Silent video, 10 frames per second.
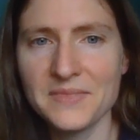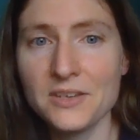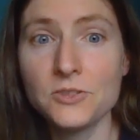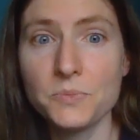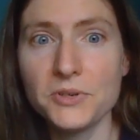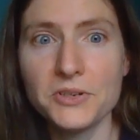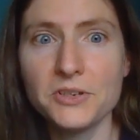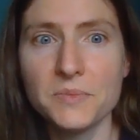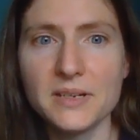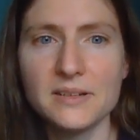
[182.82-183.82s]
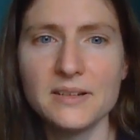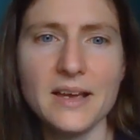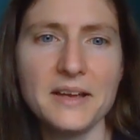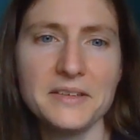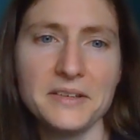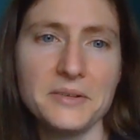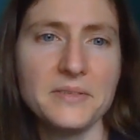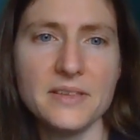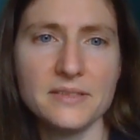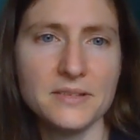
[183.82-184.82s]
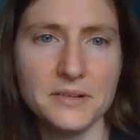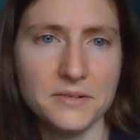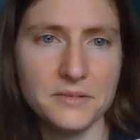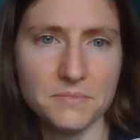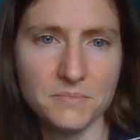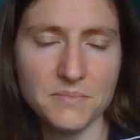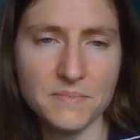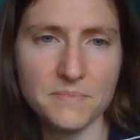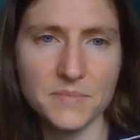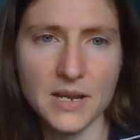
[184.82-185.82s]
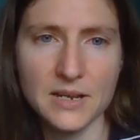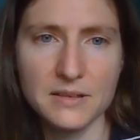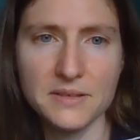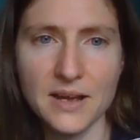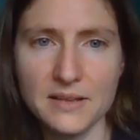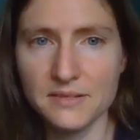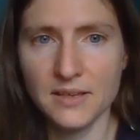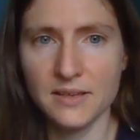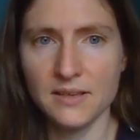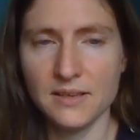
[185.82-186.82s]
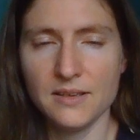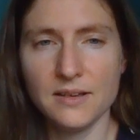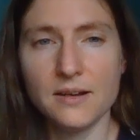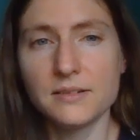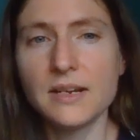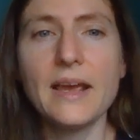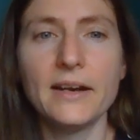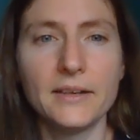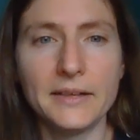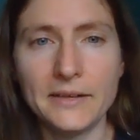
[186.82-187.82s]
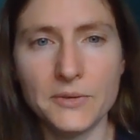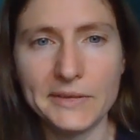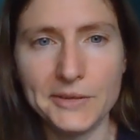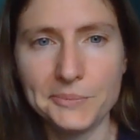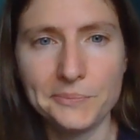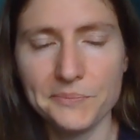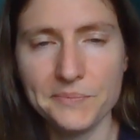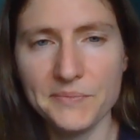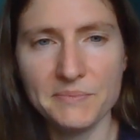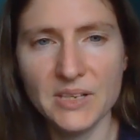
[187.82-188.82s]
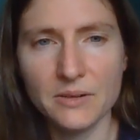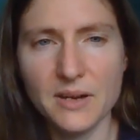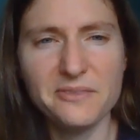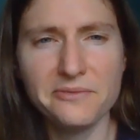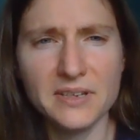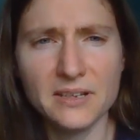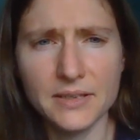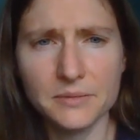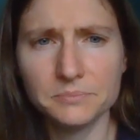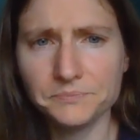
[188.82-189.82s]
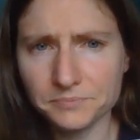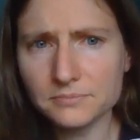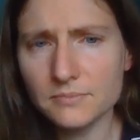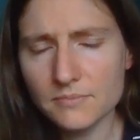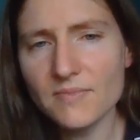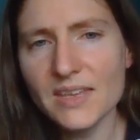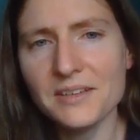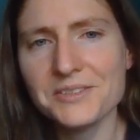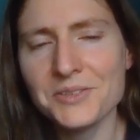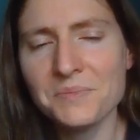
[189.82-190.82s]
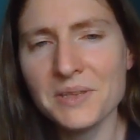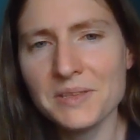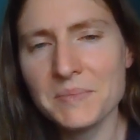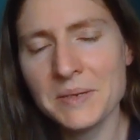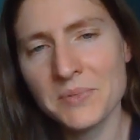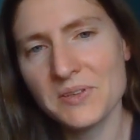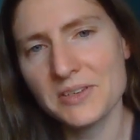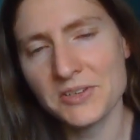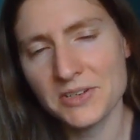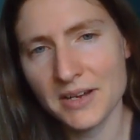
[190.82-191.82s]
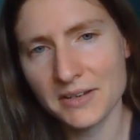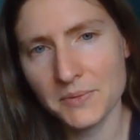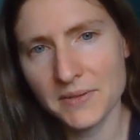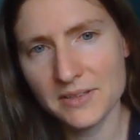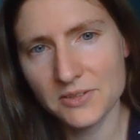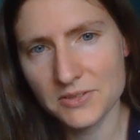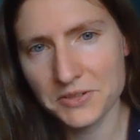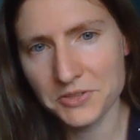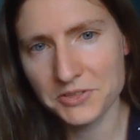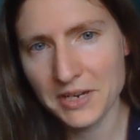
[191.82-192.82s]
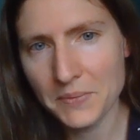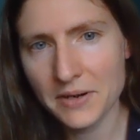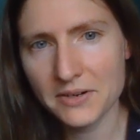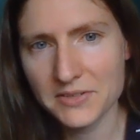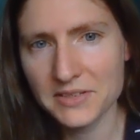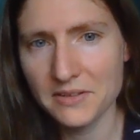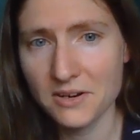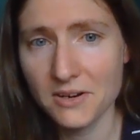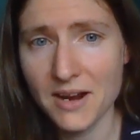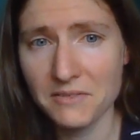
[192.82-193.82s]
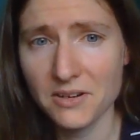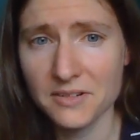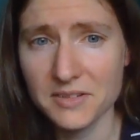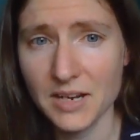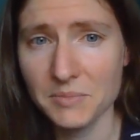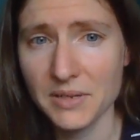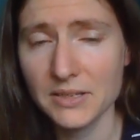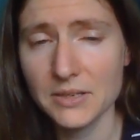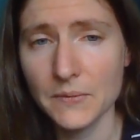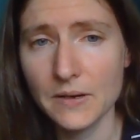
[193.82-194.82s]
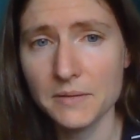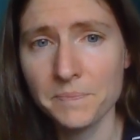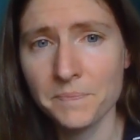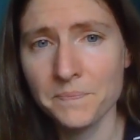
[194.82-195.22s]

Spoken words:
superhuman, that they're not uncaring or, unfeeling. Assume that the people that you're talking with in your social network are having a hard time like you are.